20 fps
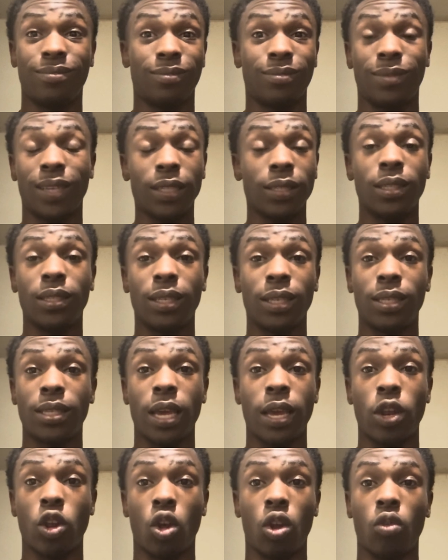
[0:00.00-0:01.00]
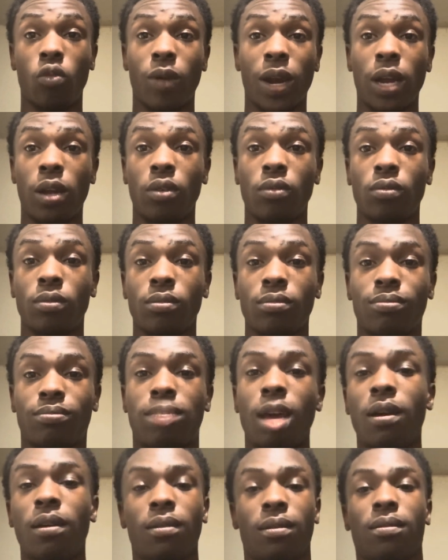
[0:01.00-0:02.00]
This is the 10 all around.
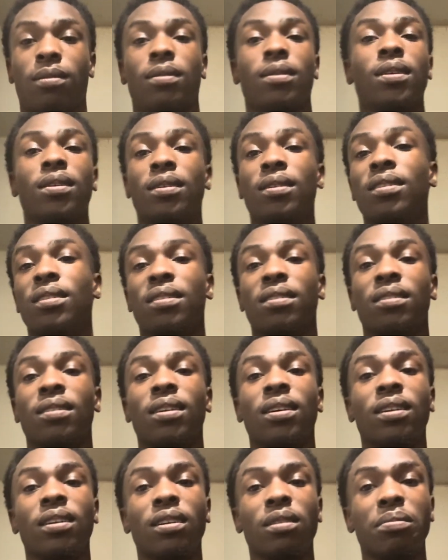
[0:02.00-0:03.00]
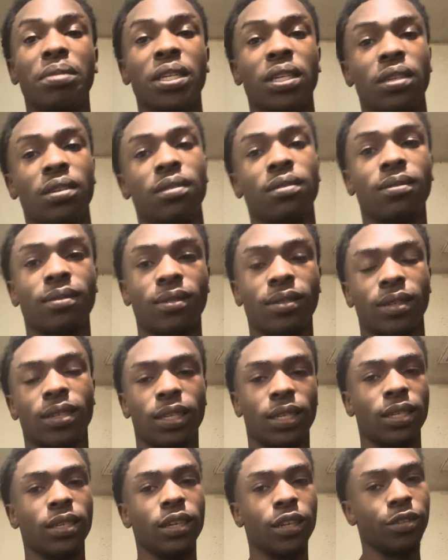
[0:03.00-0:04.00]
I ain't complaining.
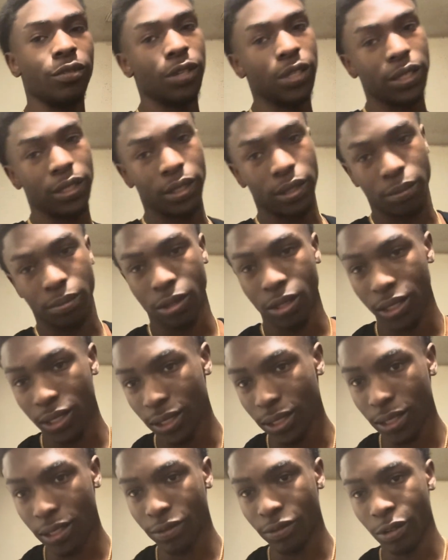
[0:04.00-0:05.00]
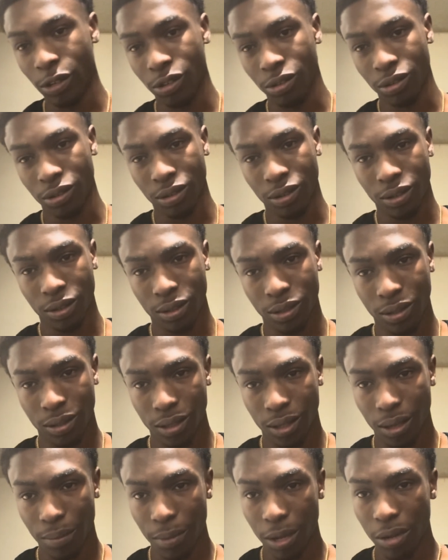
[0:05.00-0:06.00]
Anyways, y'all boys stay safe, though.
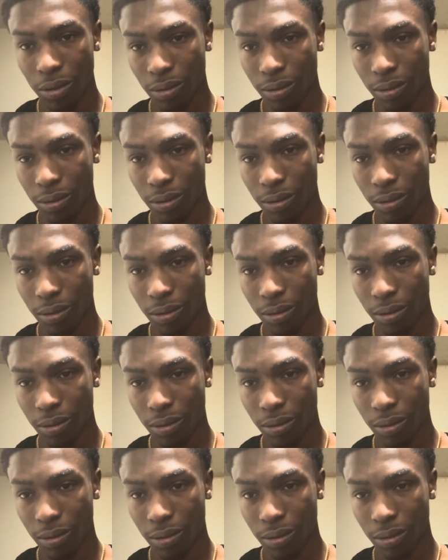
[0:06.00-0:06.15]
I'm out.